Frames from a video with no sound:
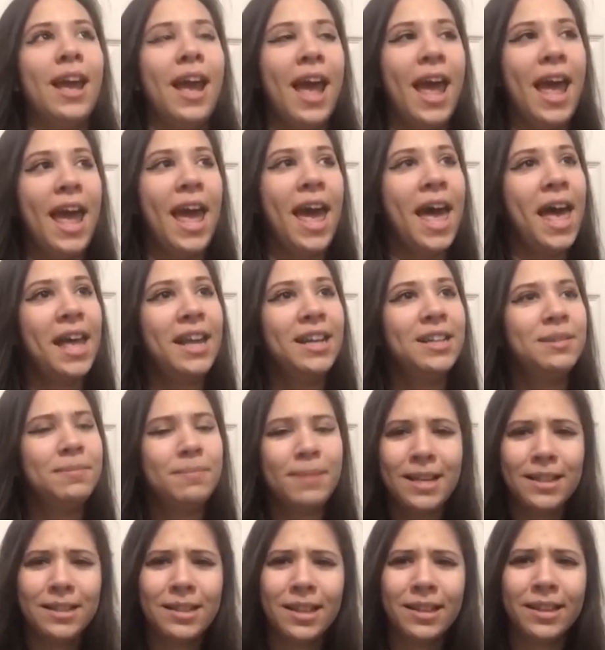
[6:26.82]
And
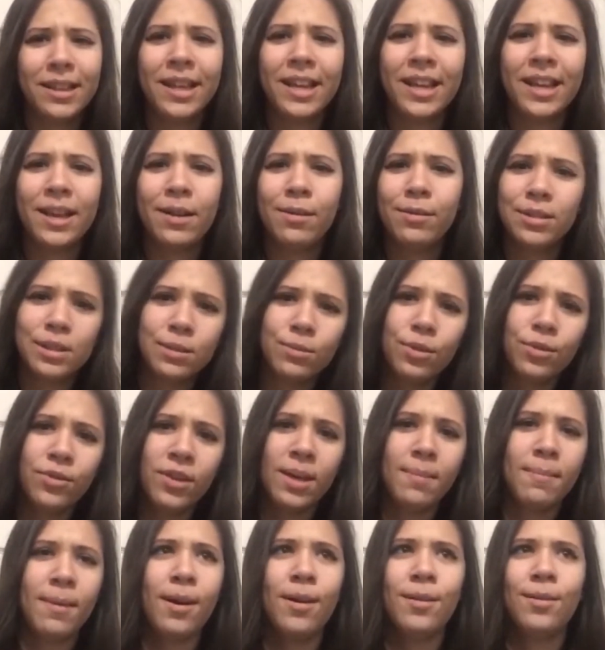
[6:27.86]
basically, it was a
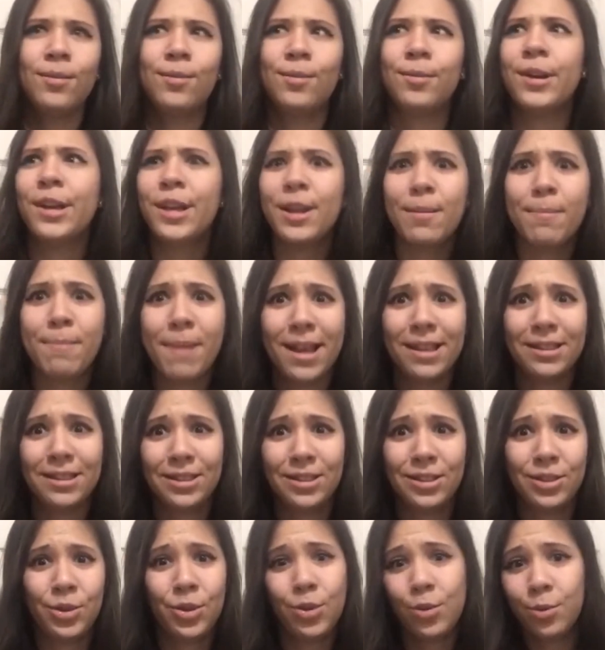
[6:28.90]
movie about what your
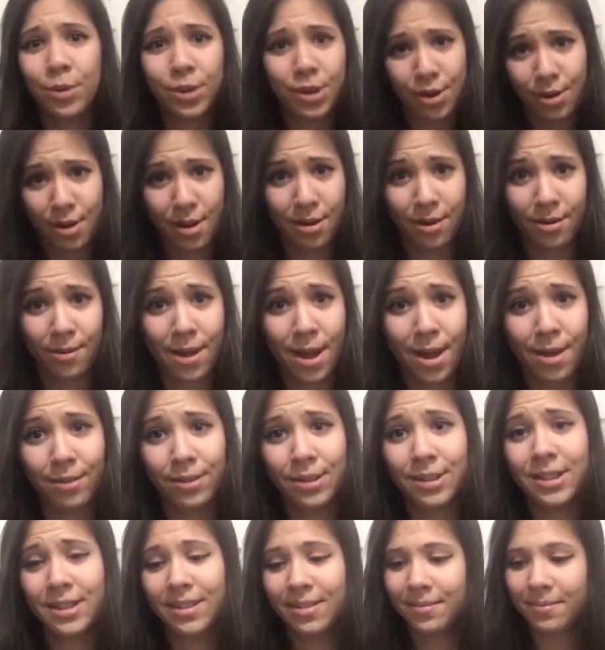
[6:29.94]
pets do when you're not
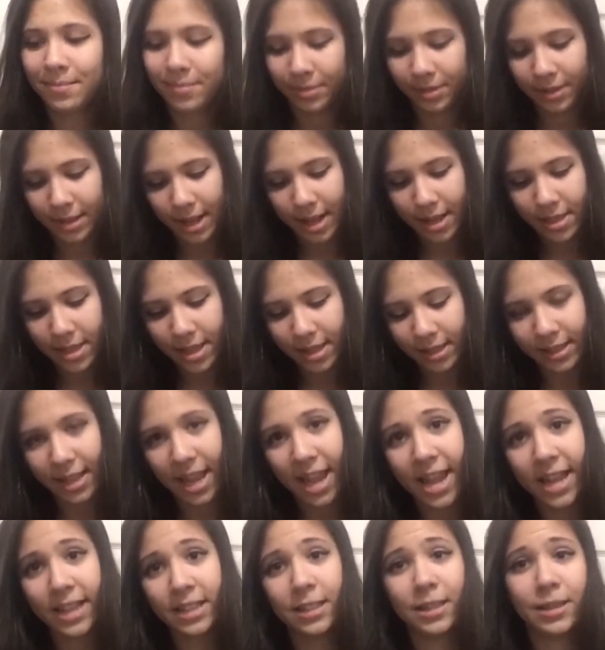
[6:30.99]
around. In this
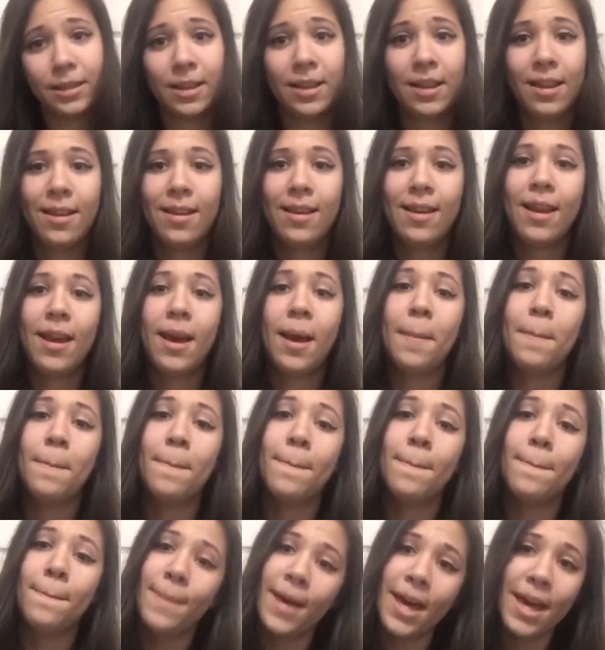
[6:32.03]
case,
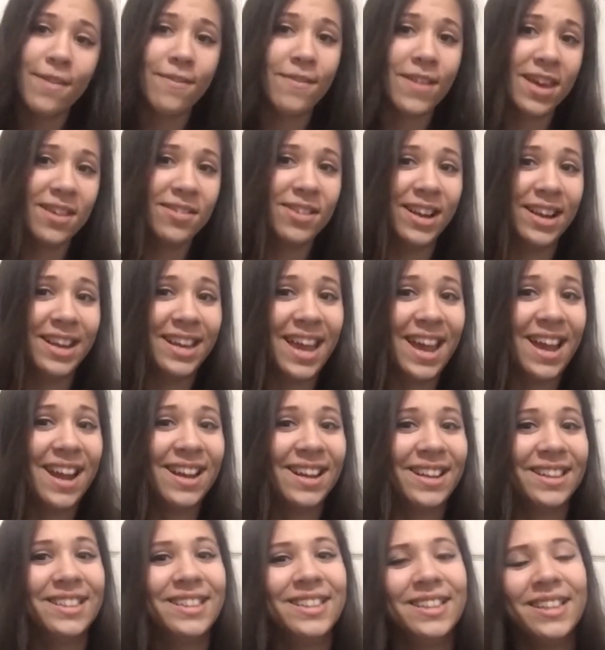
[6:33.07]
my favorite
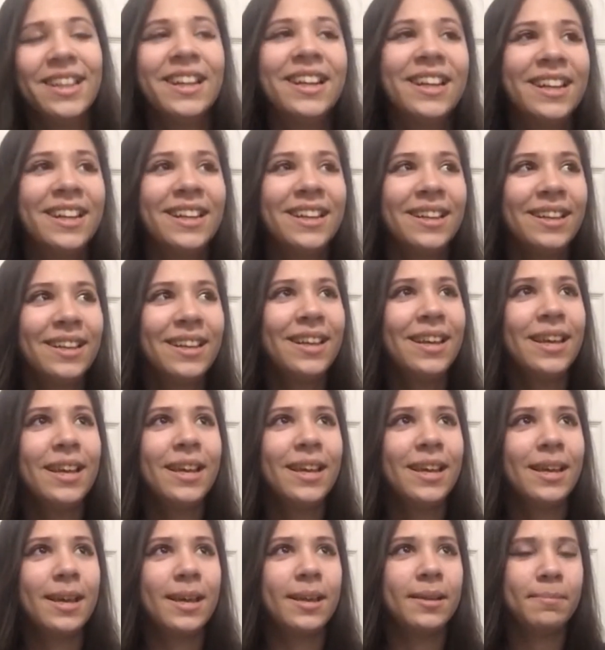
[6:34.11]
character,
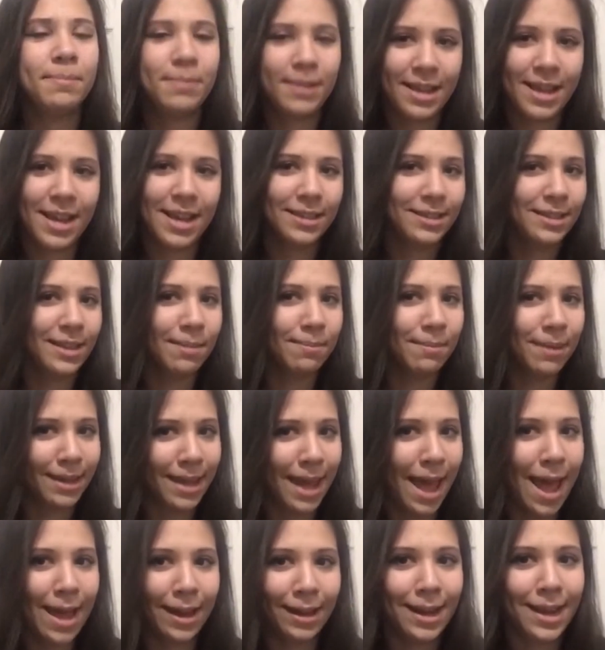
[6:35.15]
and P.S. I'm a
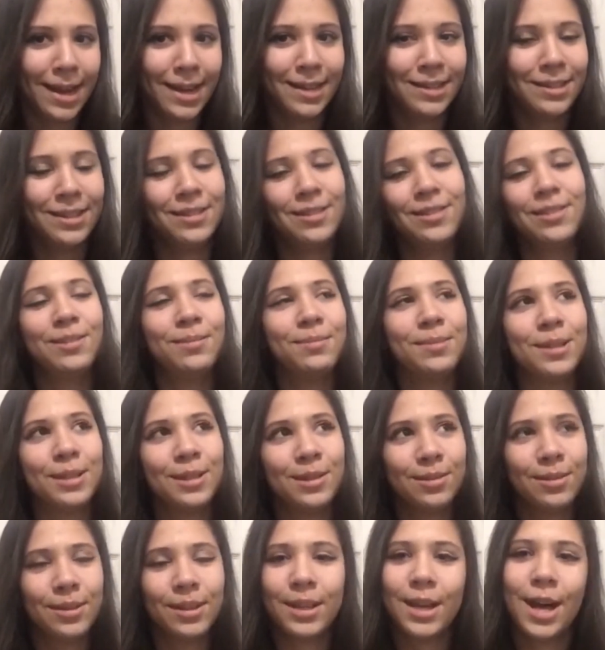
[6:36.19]
cat lady, so this
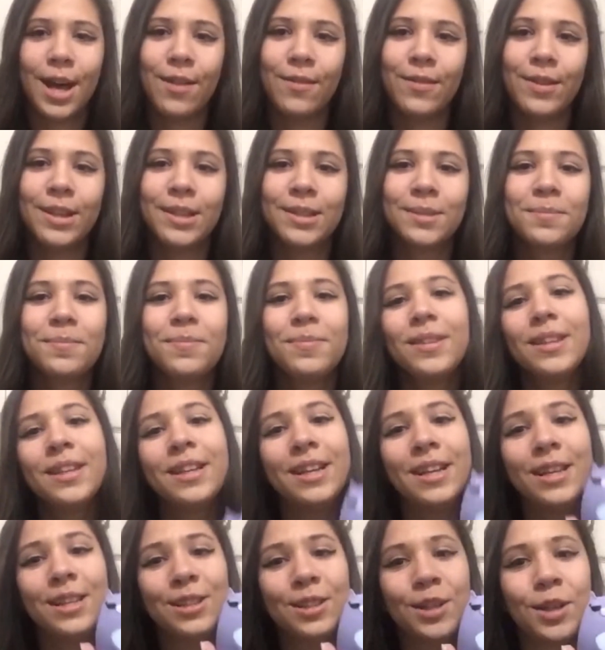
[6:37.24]
is really obvious,
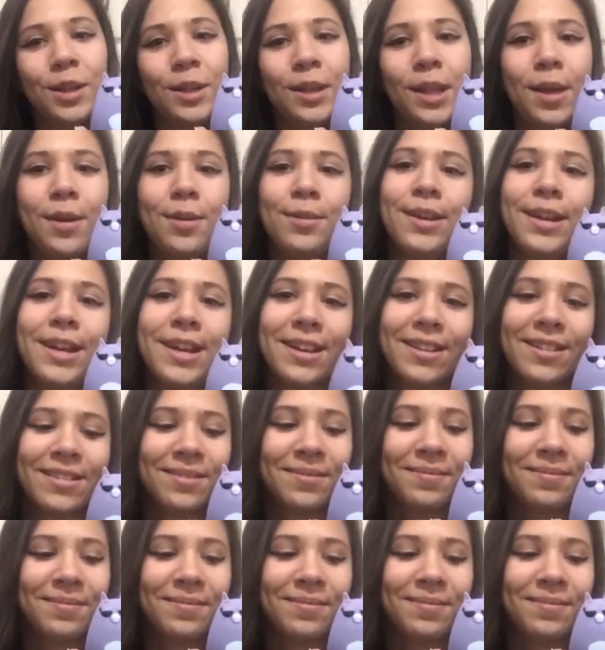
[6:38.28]
it's Chloe.